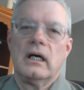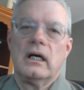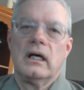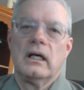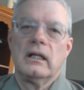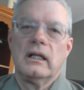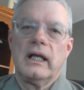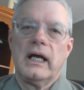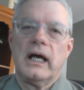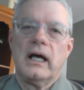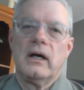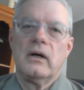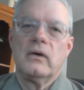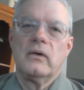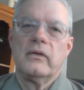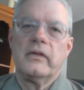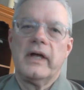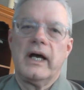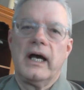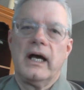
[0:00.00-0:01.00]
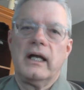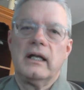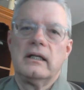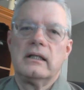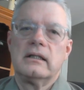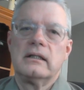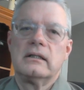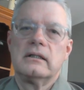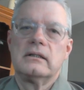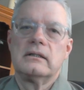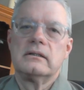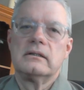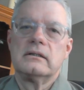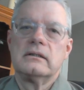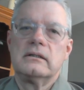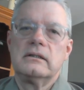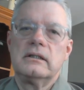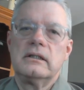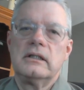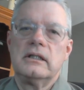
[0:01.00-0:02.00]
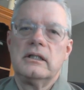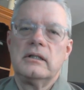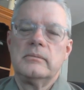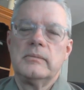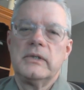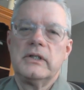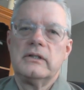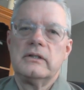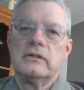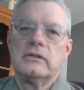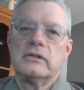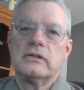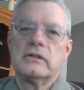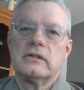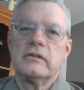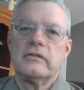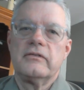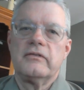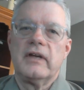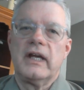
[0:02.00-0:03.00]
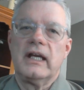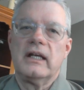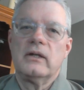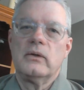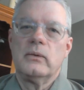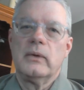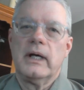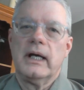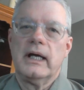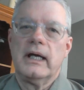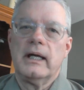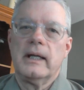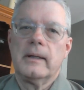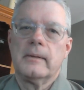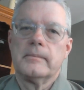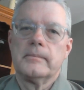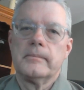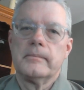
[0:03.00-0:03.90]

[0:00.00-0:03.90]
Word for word: allow that image to fade away